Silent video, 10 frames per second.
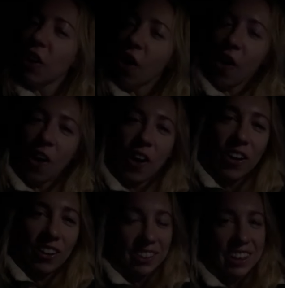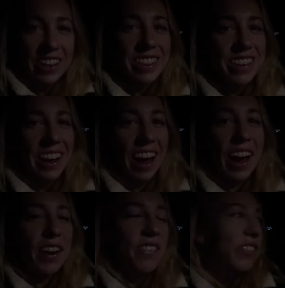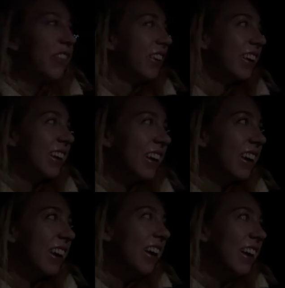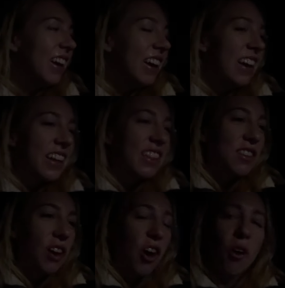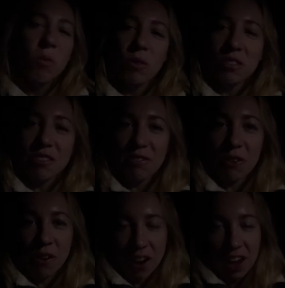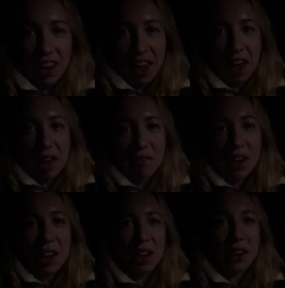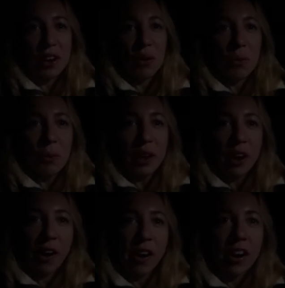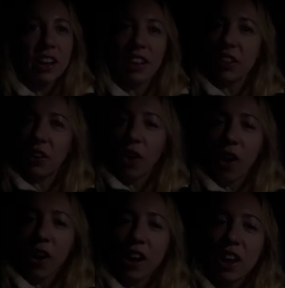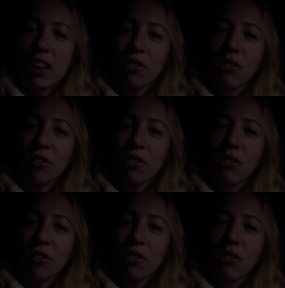call this time morning. It's almost 4 a.m. and we are in the car en